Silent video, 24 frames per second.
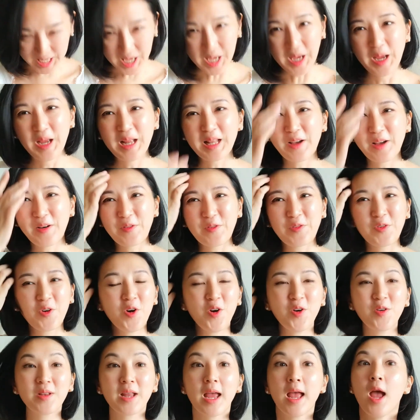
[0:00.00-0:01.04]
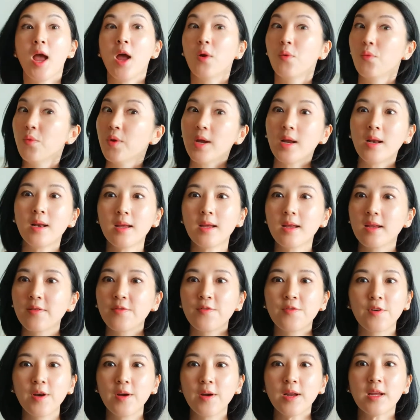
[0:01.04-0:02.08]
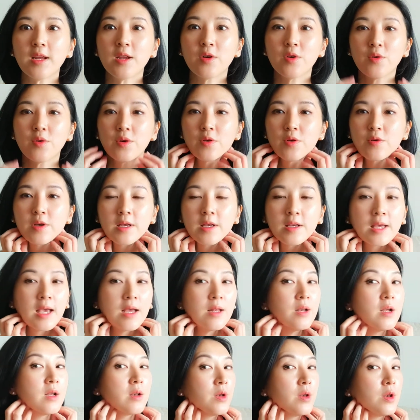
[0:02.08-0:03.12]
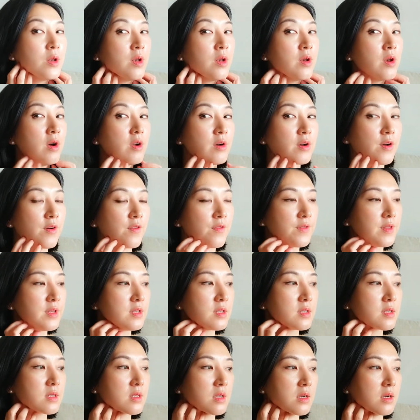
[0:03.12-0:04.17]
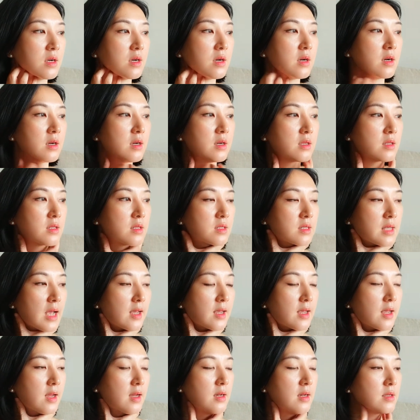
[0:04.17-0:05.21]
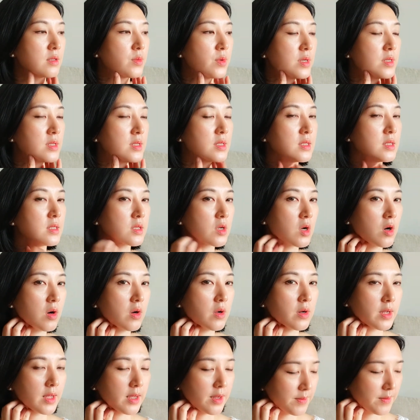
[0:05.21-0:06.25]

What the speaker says: the phone, really, very, you get a lot of this sagginess. What is this called again?